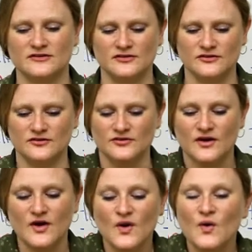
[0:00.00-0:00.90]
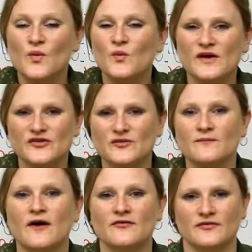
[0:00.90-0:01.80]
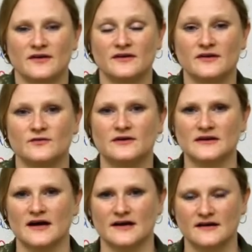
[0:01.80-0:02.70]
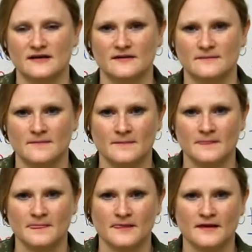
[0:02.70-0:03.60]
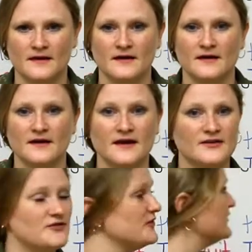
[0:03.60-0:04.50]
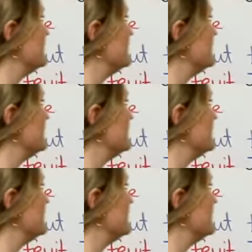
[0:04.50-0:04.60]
choose which muffin you would like. It's the